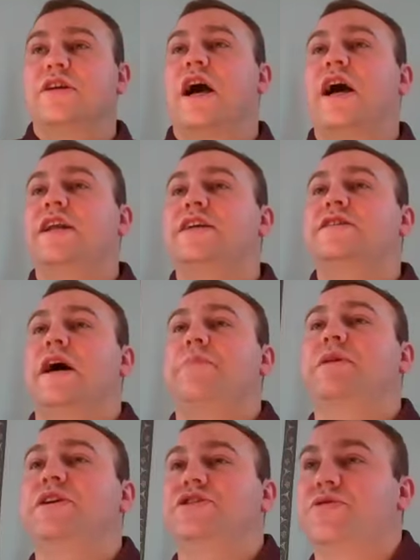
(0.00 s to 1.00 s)
God is
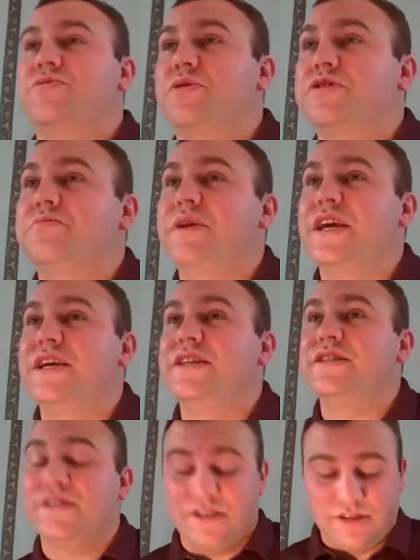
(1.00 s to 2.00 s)
omniscient, which
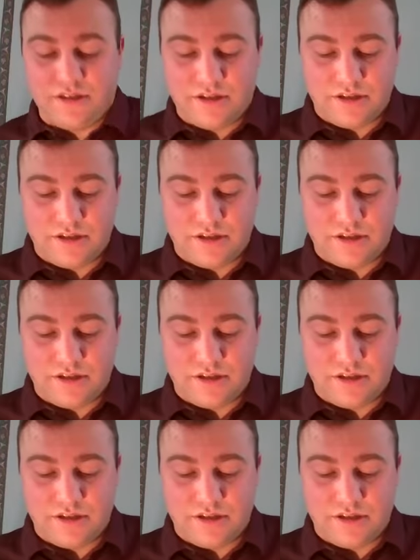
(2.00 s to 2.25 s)
means